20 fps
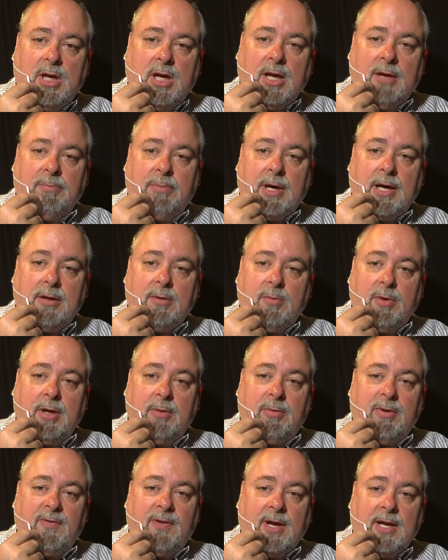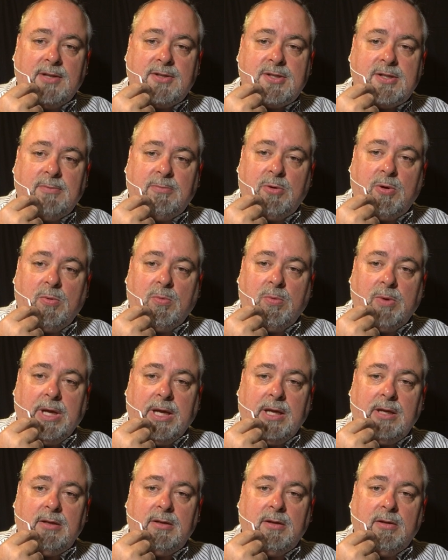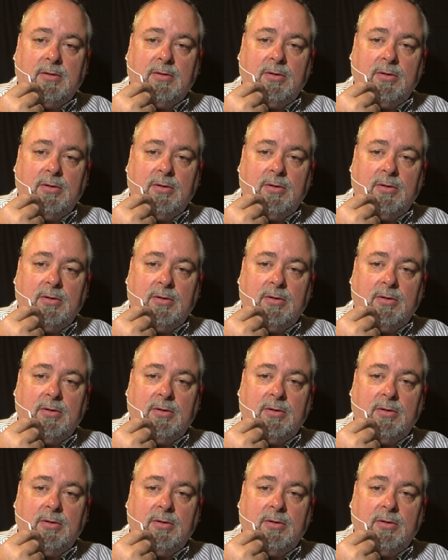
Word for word: And by the way, we've had some great